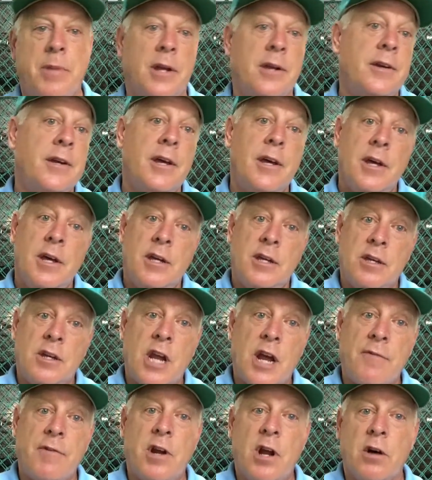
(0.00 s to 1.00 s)
And you
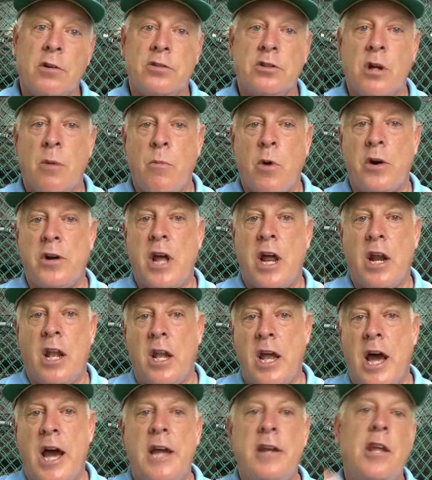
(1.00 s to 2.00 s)
never know, somewhere down the
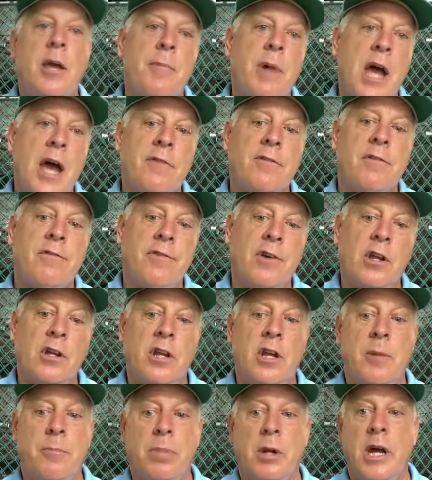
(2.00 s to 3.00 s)
line, they might have to fill
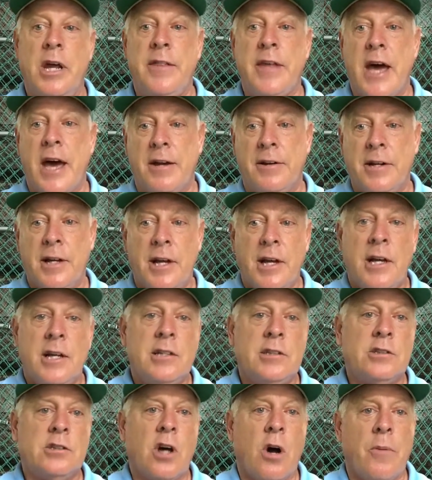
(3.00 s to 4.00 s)
in and play that.
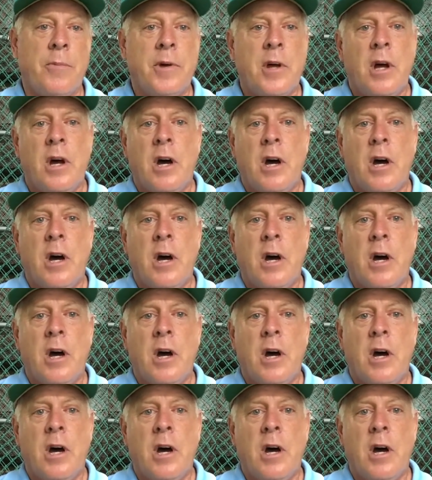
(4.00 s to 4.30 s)
So